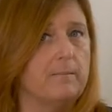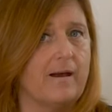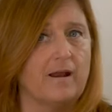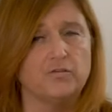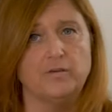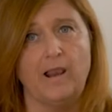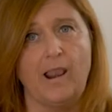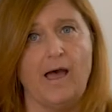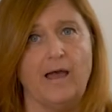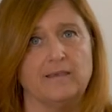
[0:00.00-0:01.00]

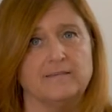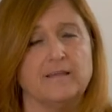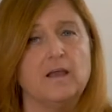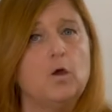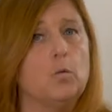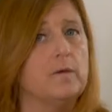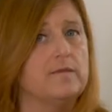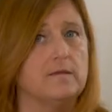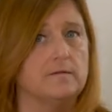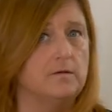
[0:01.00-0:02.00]
marginalized
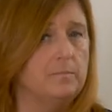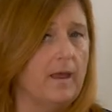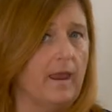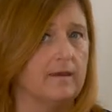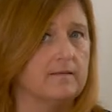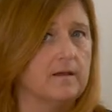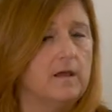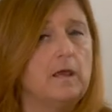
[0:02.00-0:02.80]
within the debate,